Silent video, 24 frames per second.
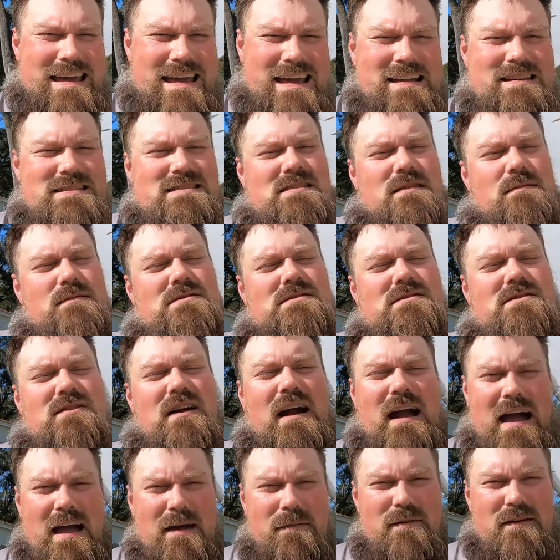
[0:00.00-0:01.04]
and
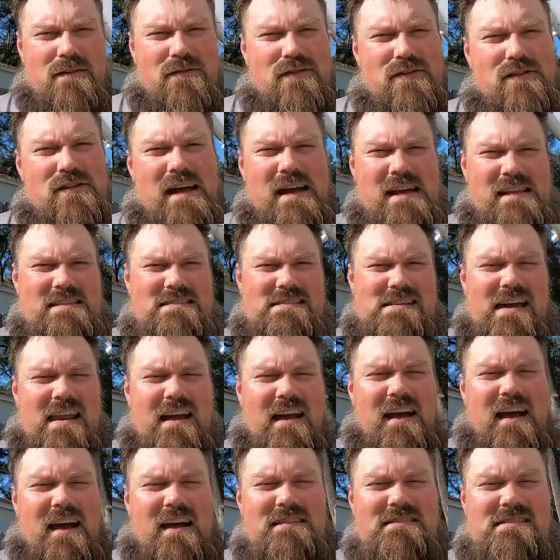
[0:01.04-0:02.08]
subscribe if you like this kind
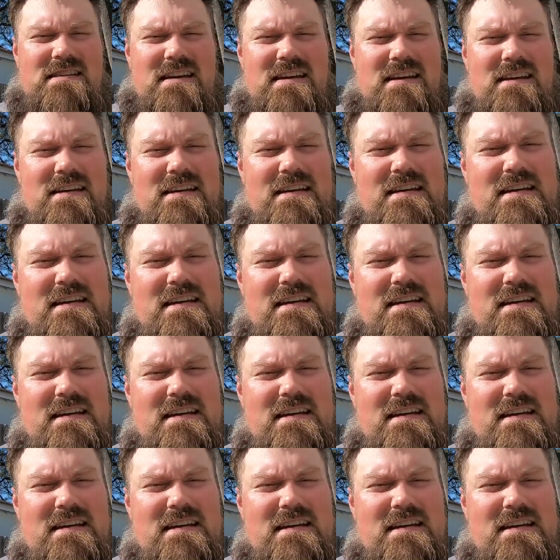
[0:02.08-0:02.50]
of content.